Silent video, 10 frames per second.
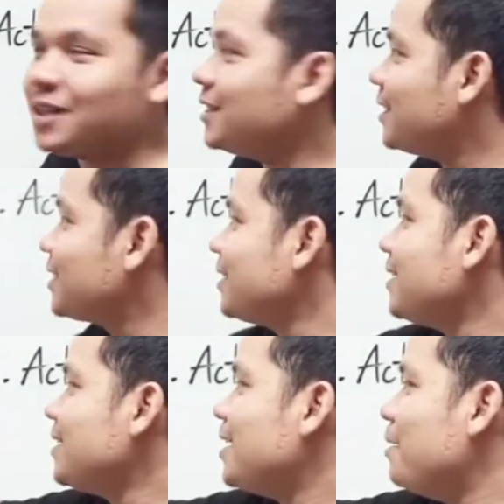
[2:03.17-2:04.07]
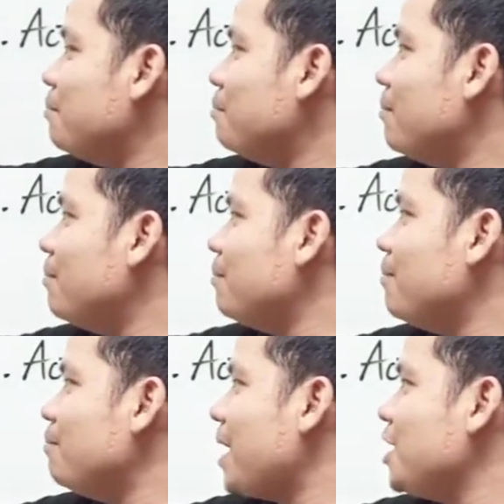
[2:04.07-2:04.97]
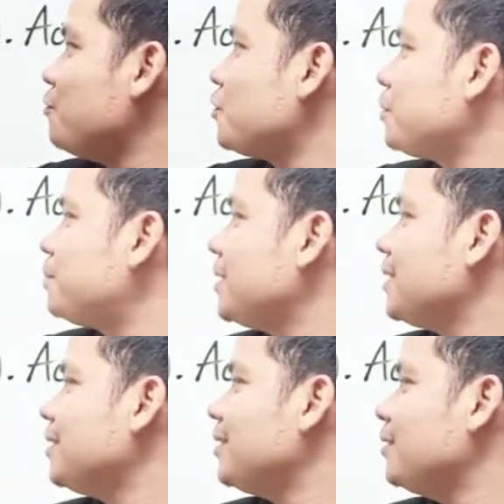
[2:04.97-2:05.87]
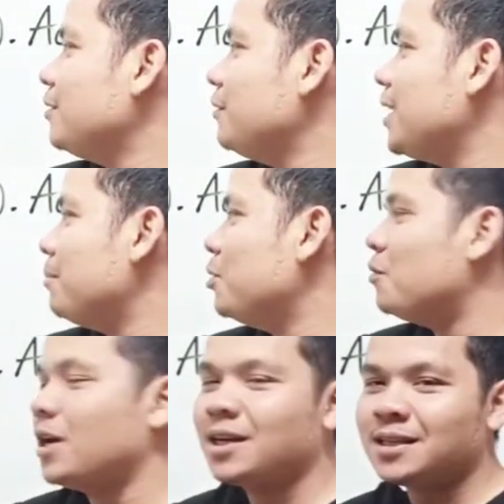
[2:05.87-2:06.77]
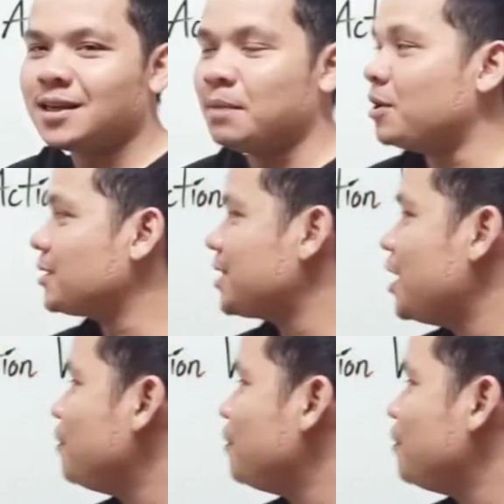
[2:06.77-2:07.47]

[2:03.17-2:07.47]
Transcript: just main verb with number one about state